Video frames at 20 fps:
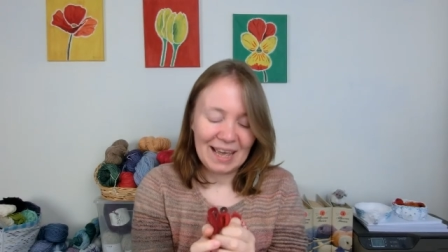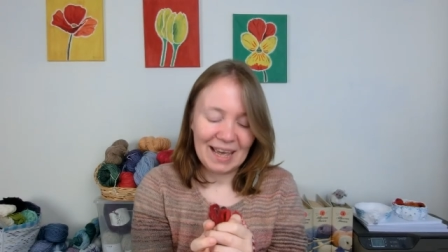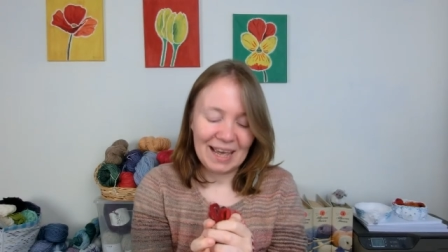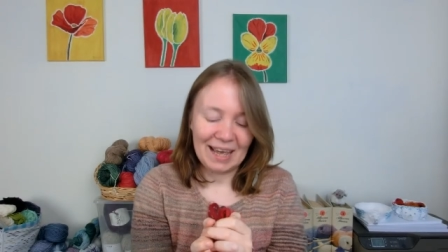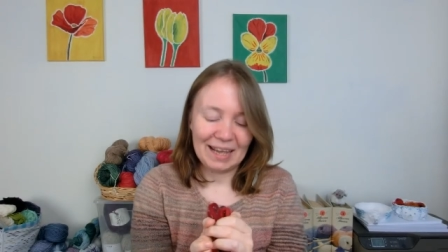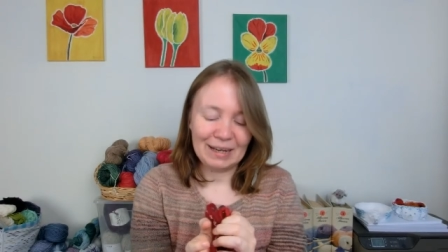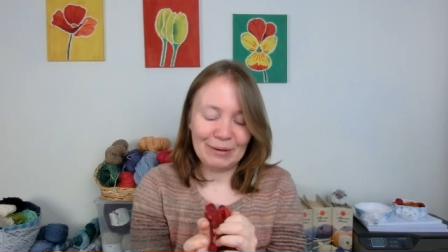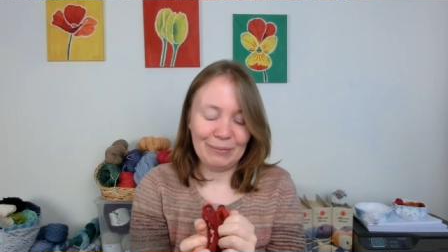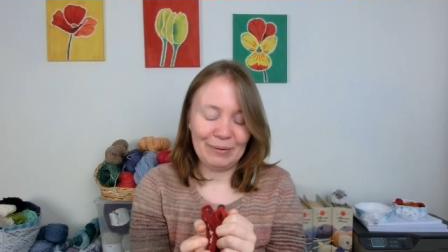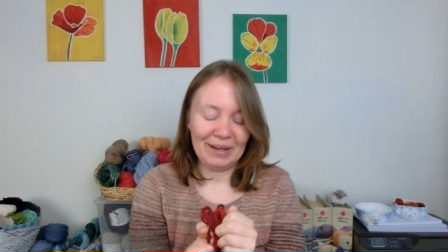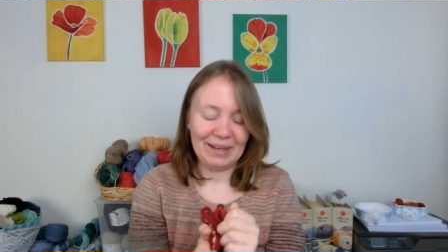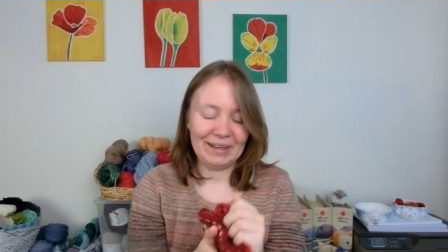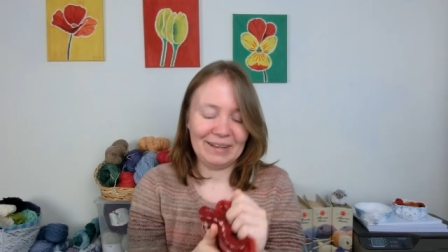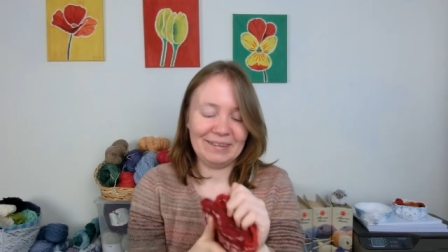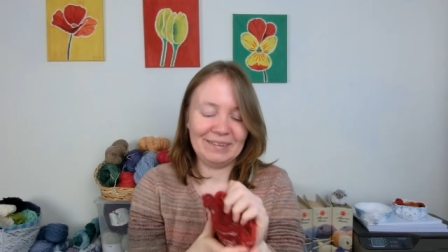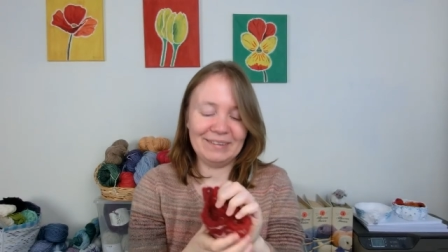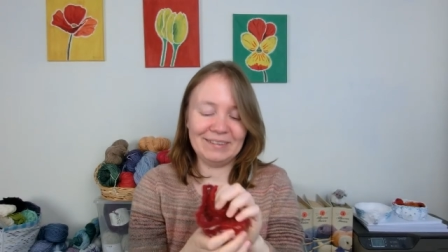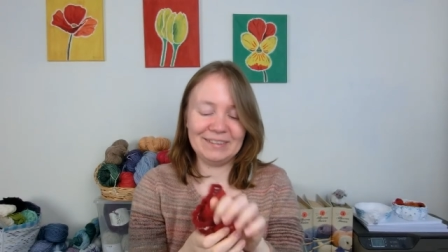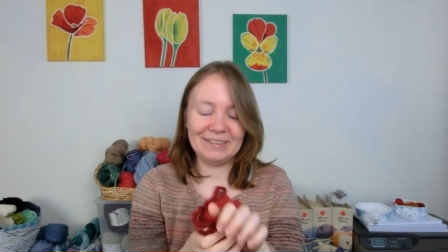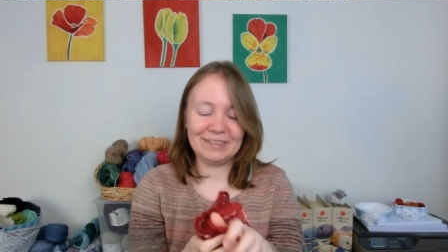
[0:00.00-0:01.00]
Anyway,
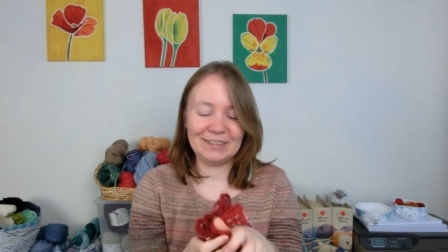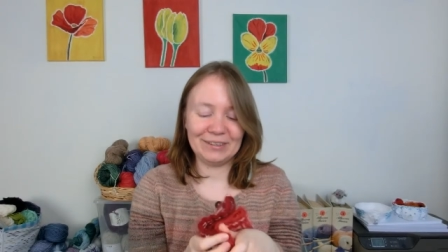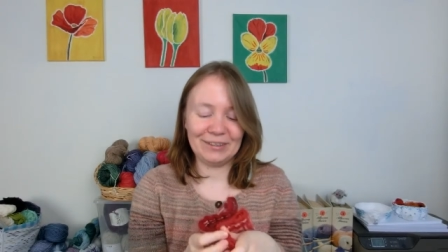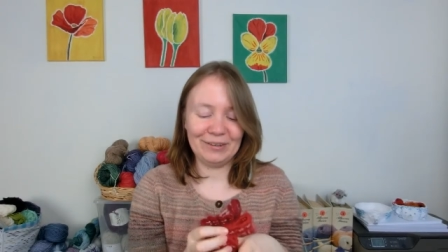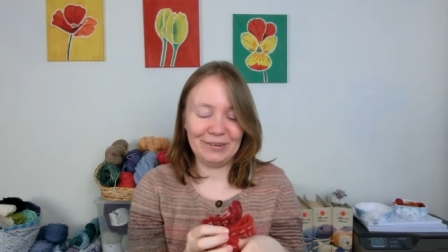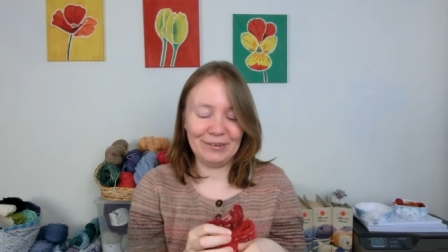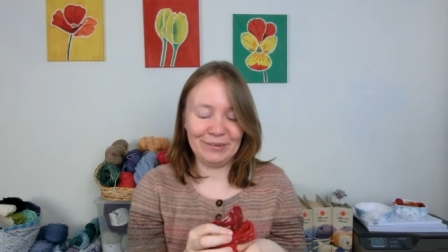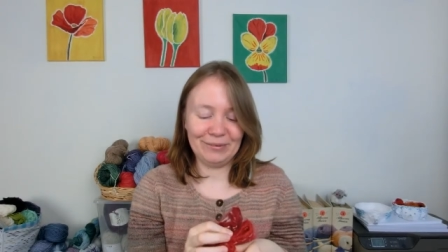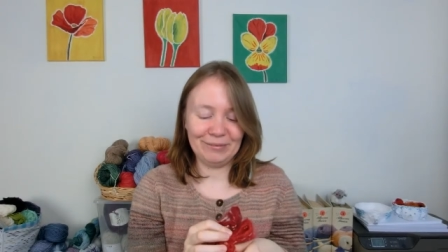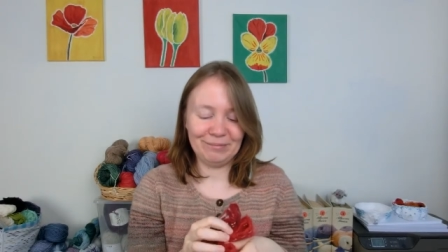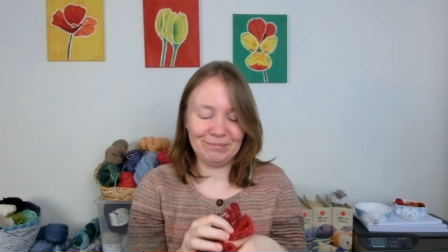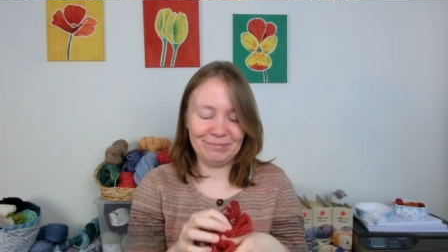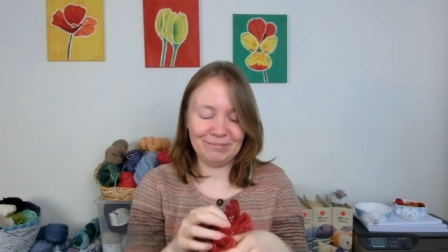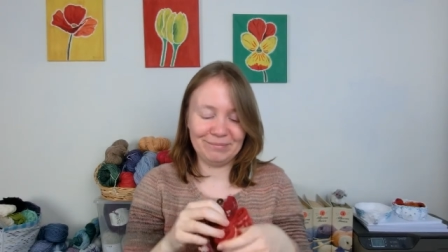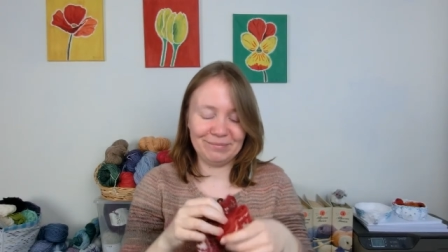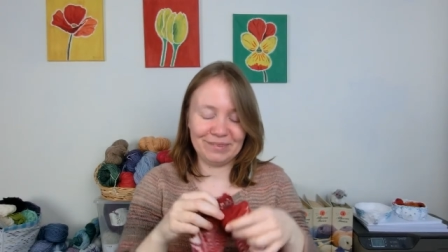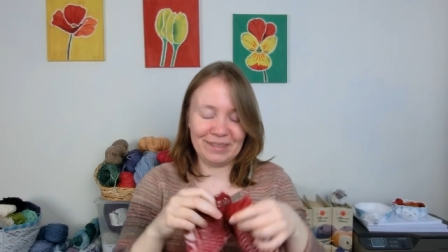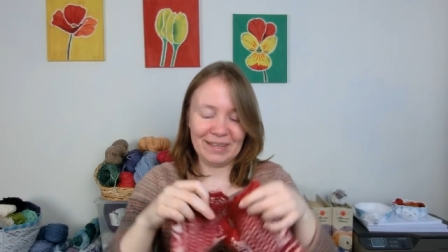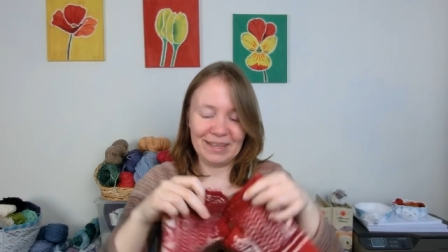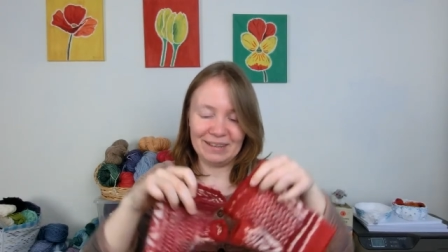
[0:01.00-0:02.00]
so
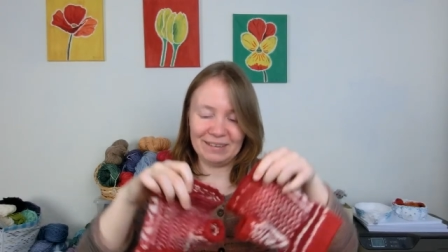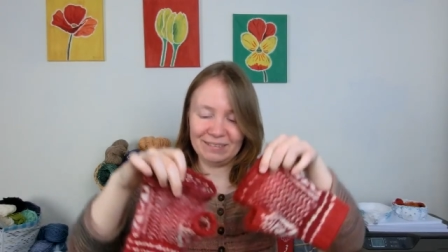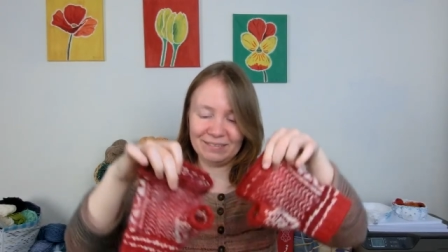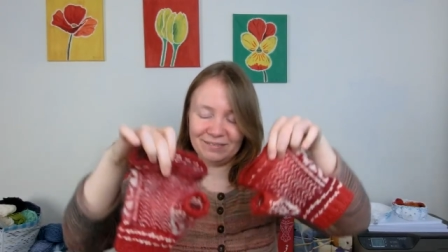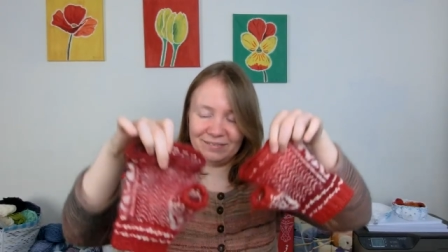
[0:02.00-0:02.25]
yeah.